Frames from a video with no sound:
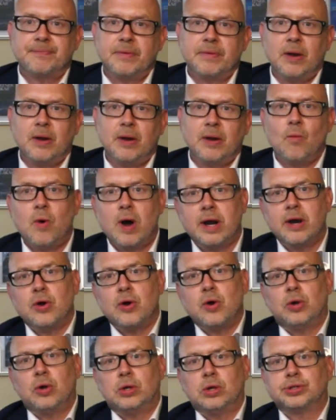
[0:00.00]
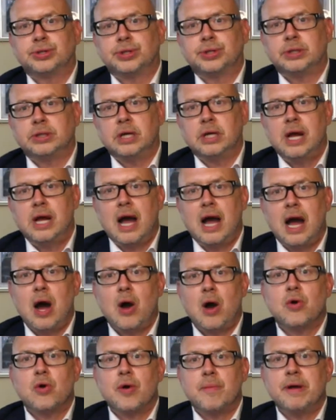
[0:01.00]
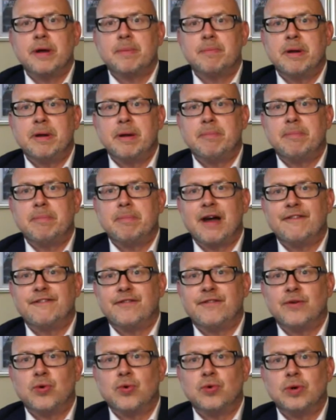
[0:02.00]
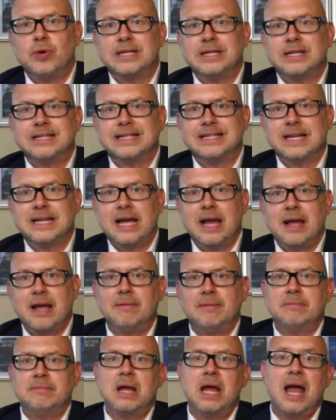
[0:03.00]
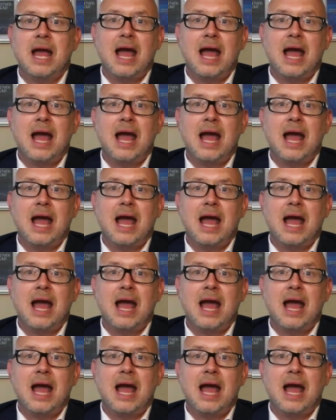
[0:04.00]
In one culture, our commitment by phone is the same